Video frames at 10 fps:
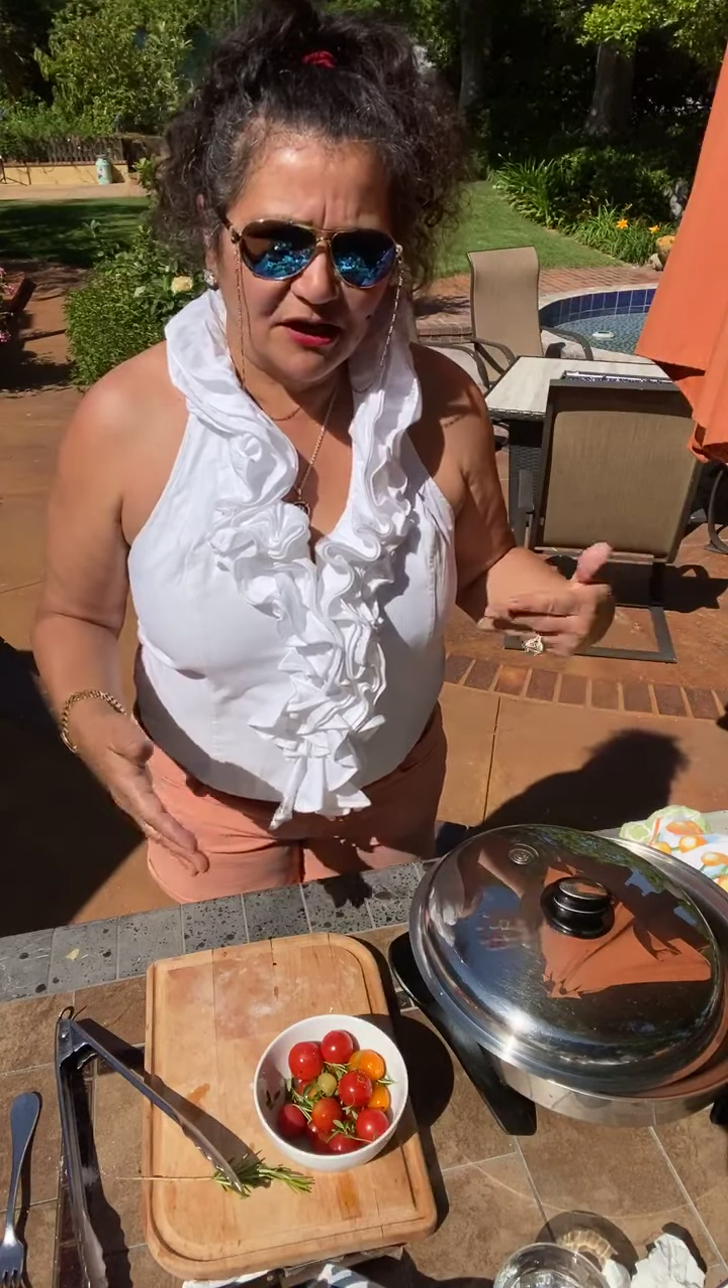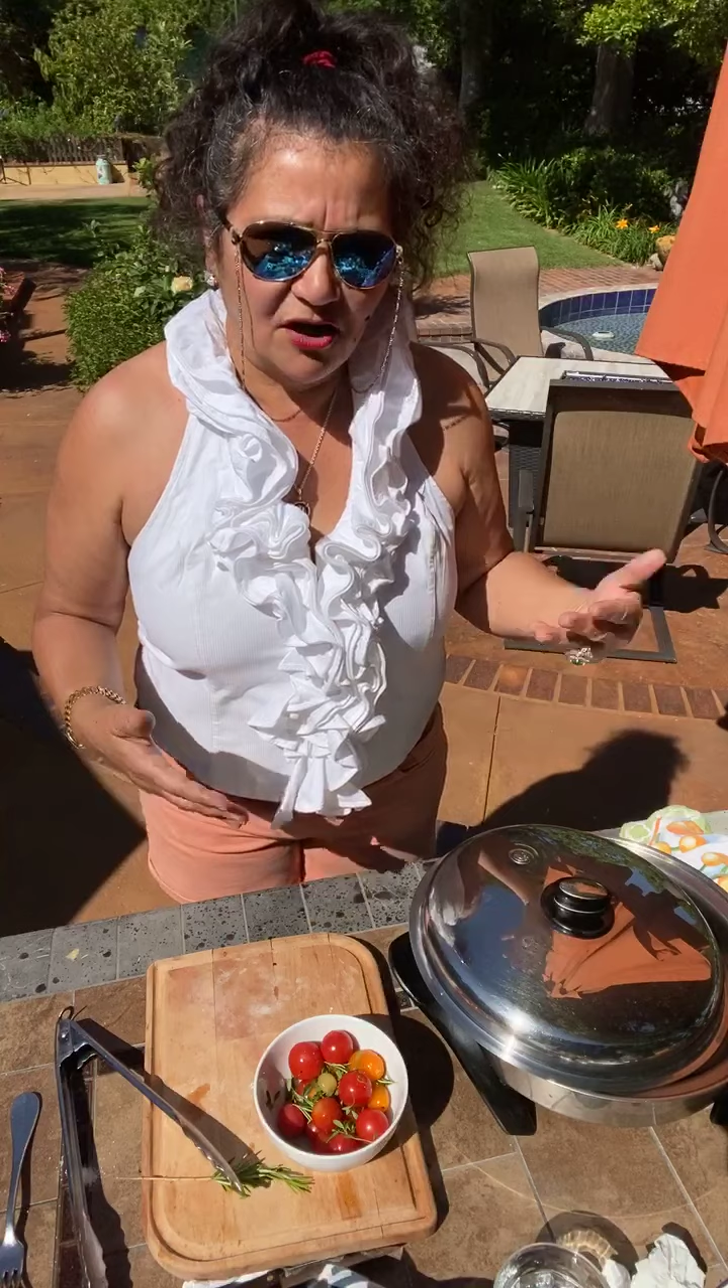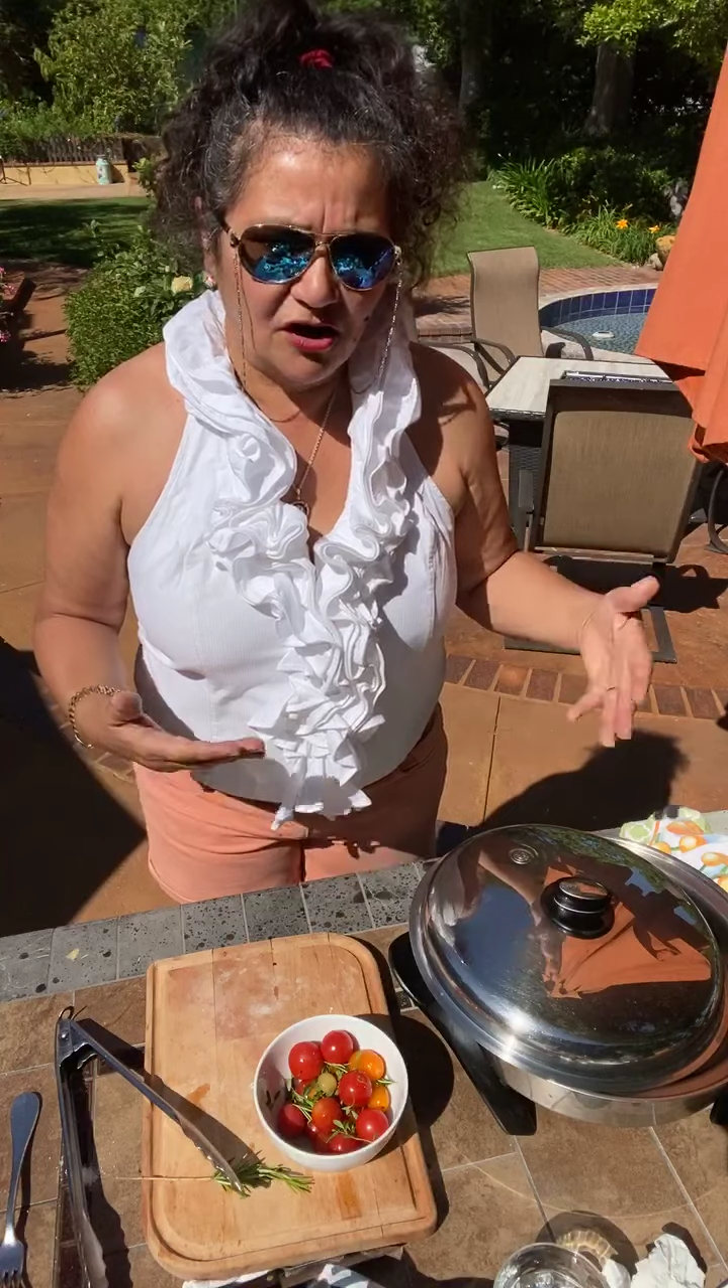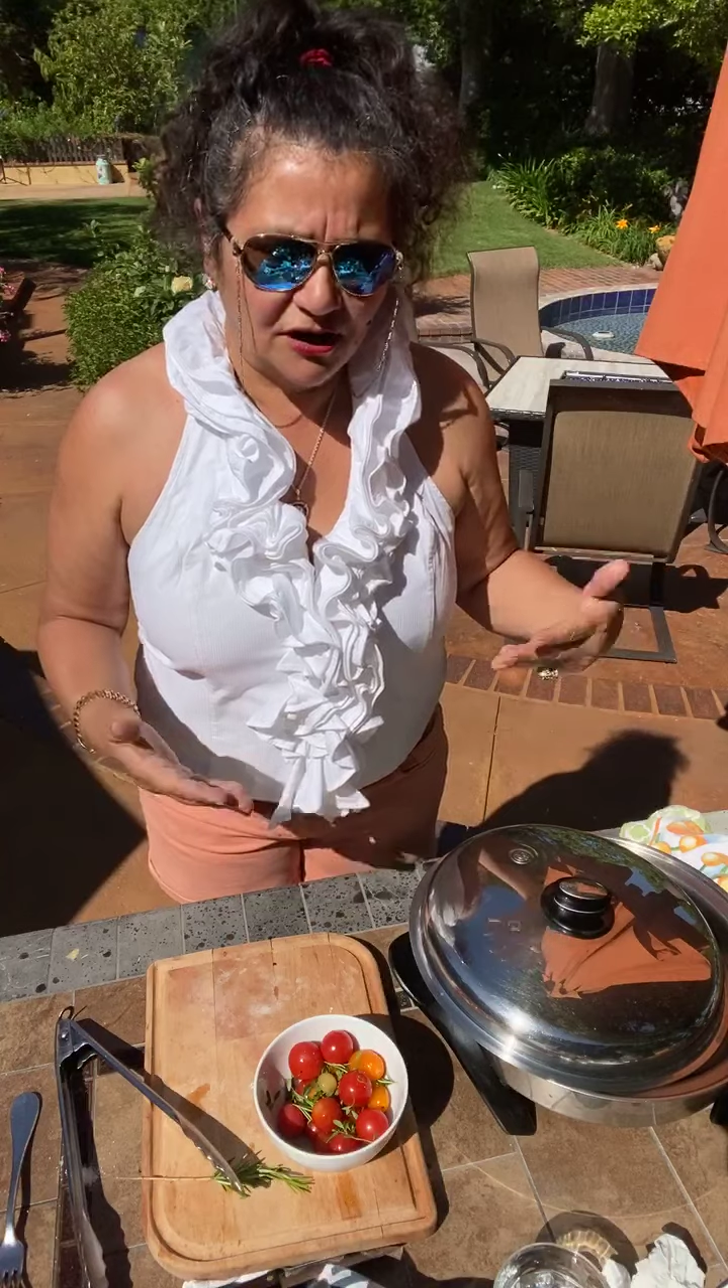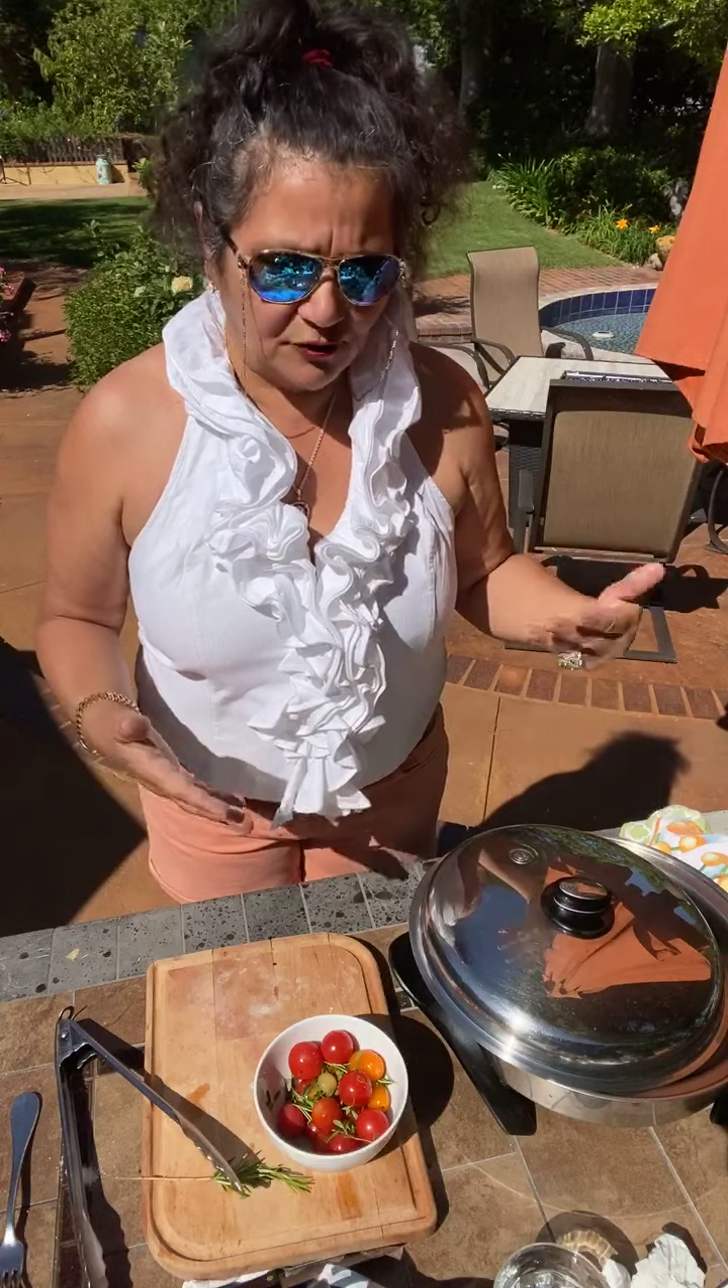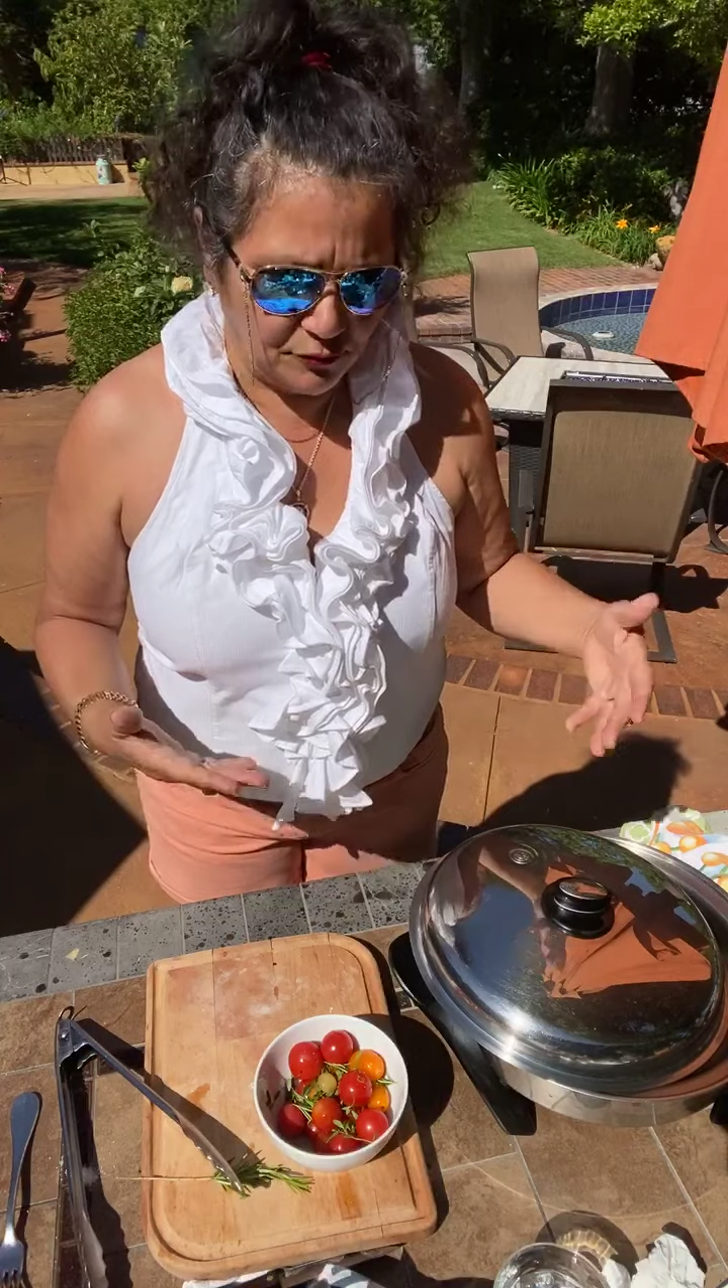garlic and